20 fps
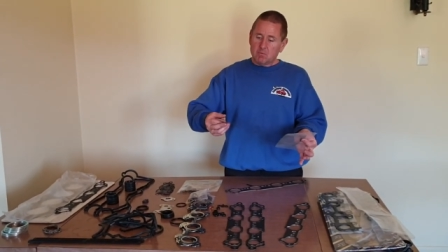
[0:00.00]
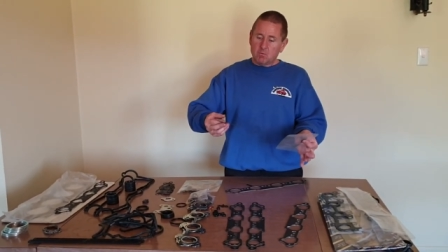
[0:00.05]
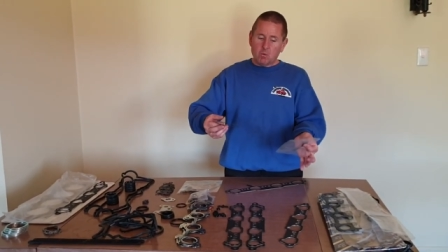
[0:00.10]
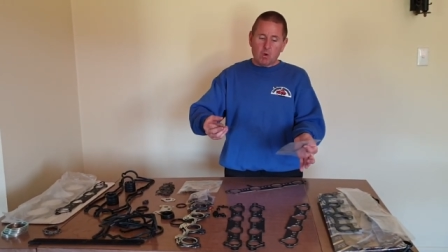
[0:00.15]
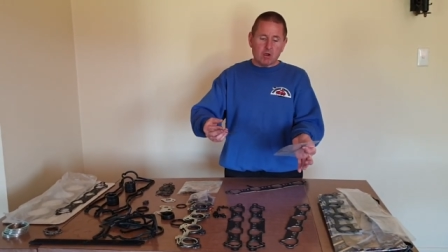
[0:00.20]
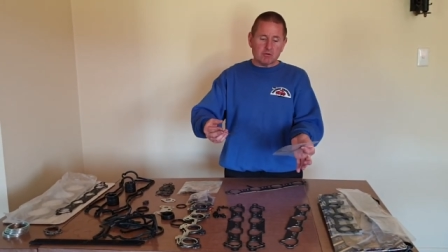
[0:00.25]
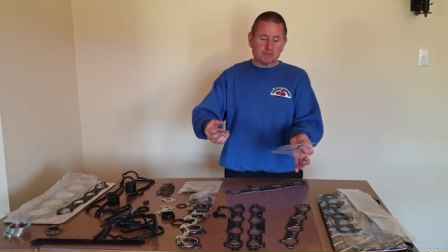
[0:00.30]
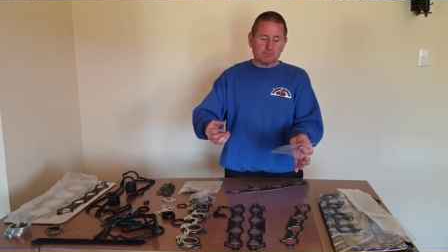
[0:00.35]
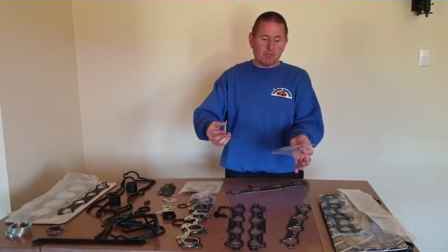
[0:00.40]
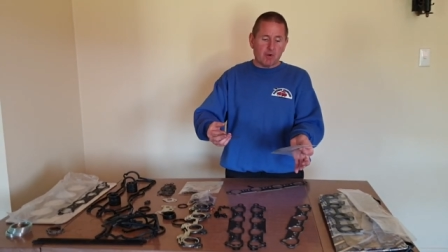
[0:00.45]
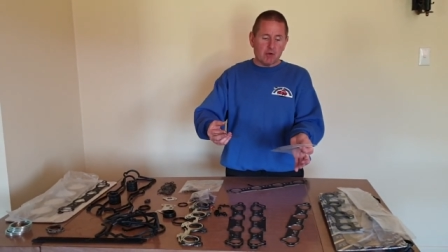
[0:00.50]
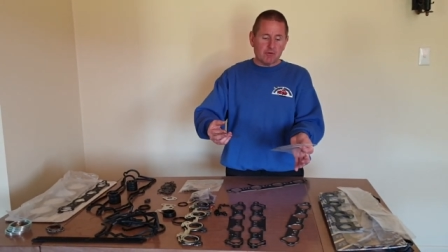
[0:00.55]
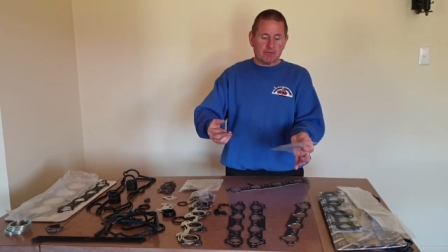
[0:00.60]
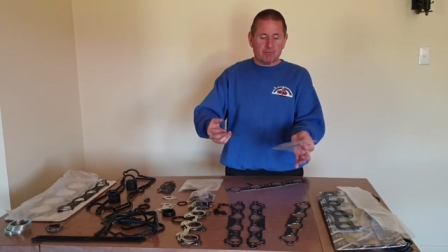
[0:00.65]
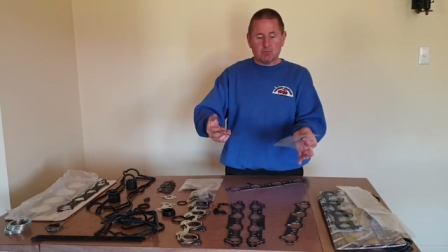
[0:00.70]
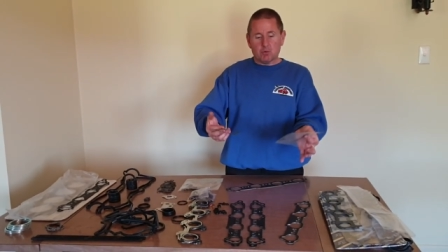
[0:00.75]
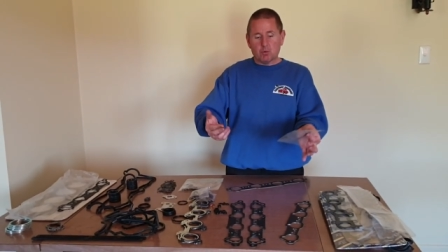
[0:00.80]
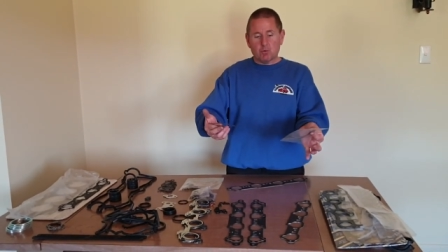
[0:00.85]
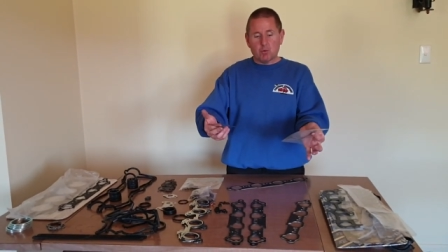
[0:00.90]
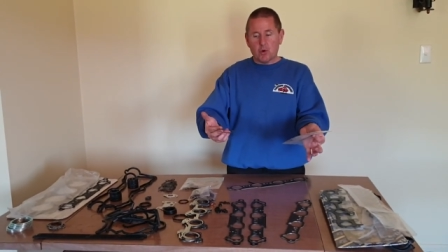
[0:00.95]
whilst
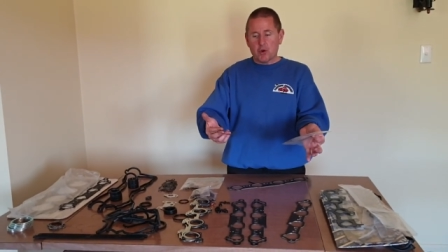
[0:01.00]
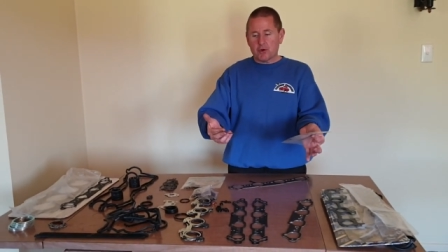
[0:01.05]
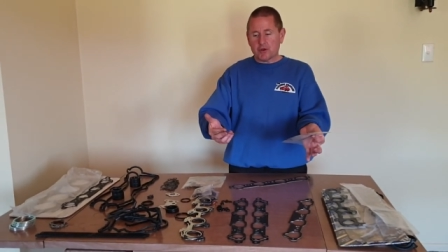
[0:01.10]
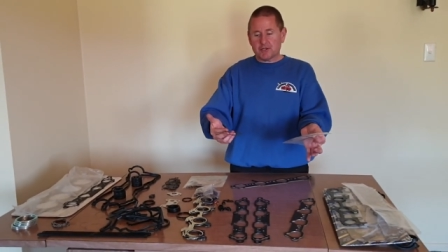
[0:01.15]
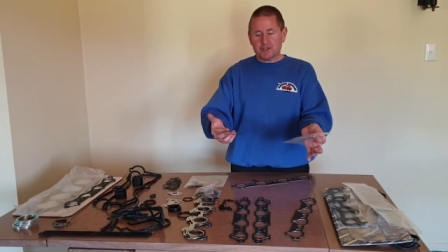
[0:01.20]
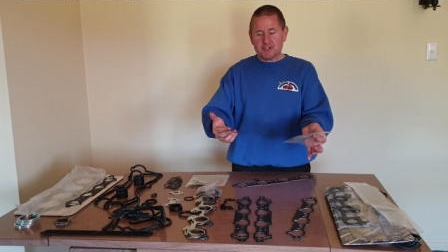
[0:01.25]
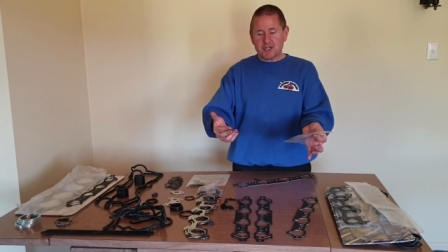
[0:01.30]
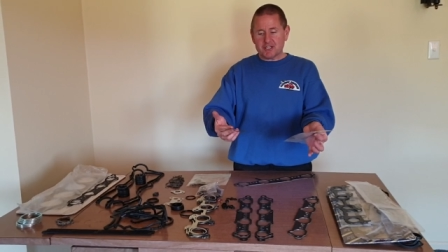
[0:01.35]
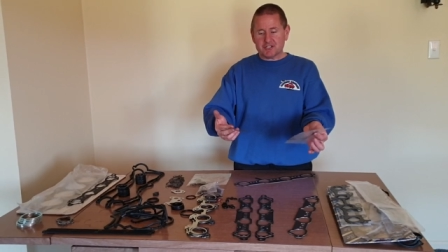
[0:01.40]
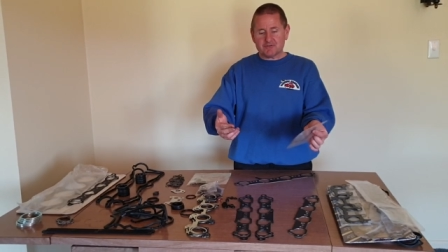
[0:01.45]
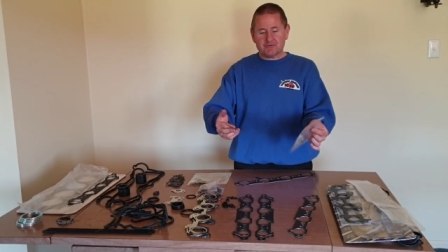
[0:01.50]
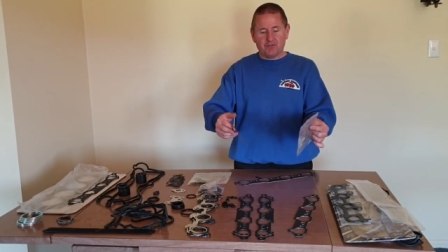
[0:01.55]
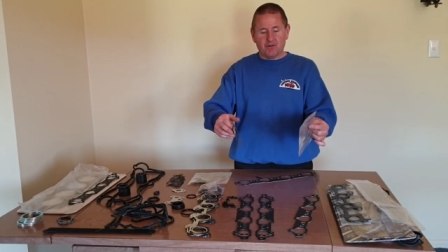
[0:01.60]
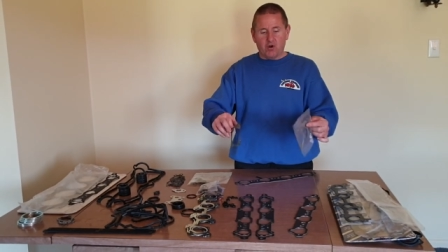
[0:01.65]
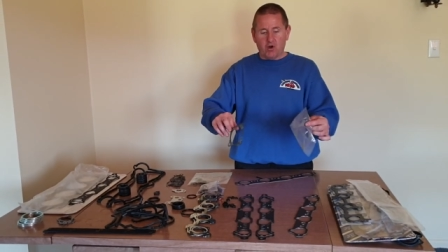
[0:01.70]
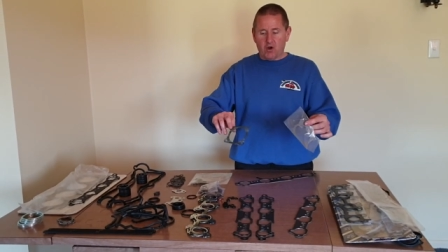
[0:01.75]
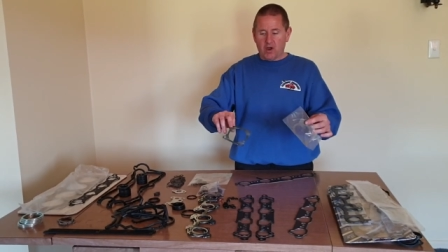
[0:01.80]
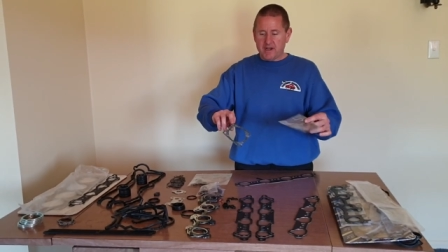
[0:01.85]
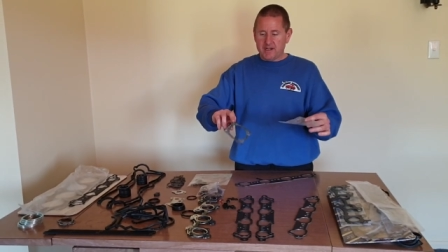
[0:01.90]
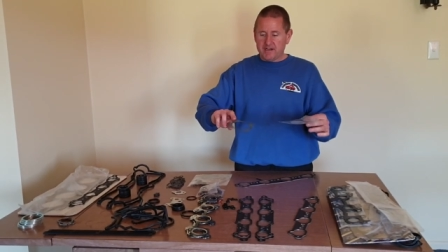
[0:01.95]
both will work just
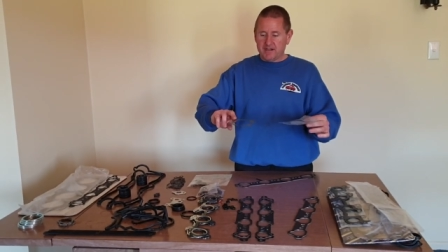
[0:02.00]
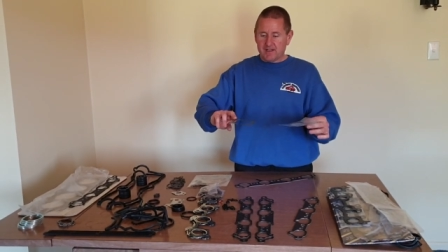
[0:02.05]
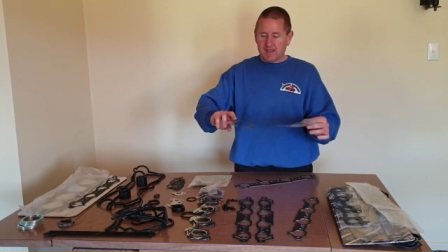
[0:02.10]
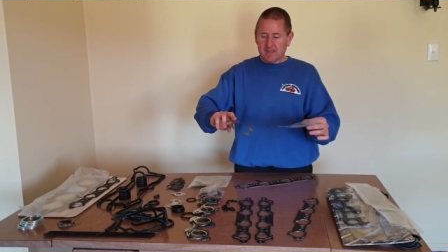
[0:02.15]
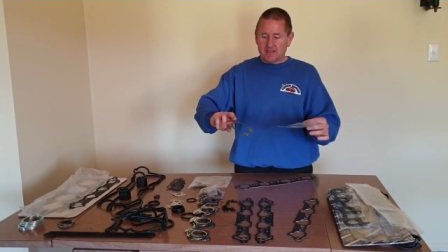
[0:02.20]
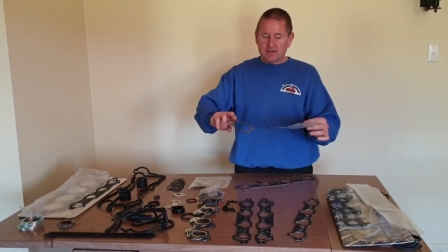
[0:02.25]
fine,